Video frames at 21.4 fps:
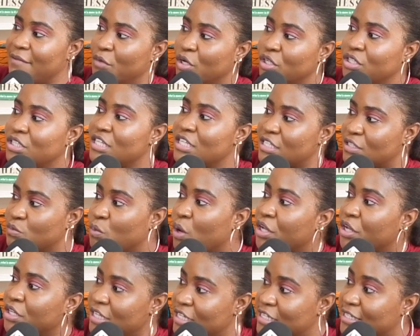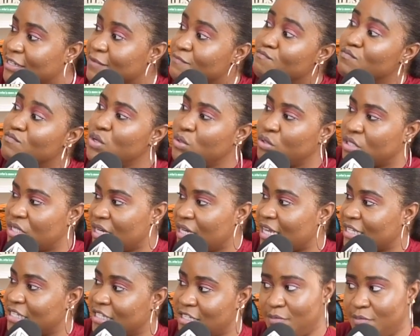but is what is the music
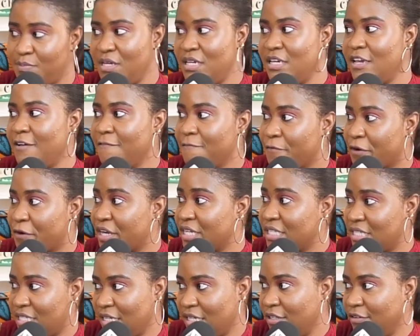that is speaking for itself.